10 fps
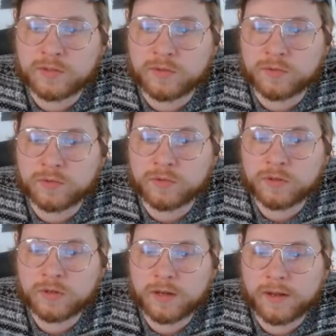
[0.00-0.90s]
do.
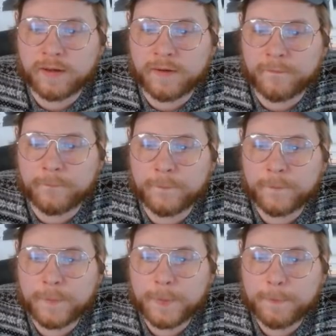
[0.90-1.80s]
Um,
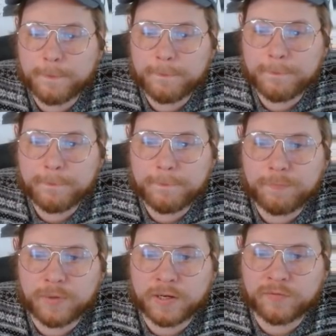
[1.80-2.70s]

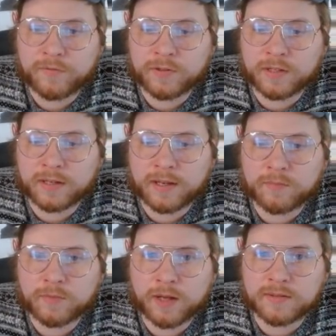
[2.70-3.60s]
but if I feel like I
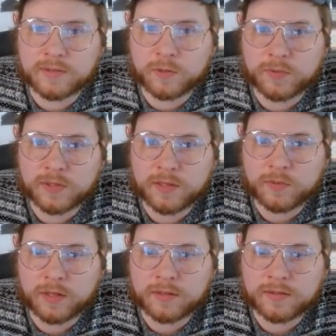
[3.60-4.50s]
am not 0%, I will
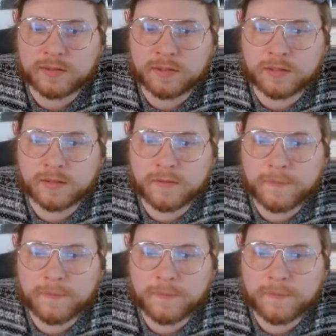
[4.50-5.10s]
not concede.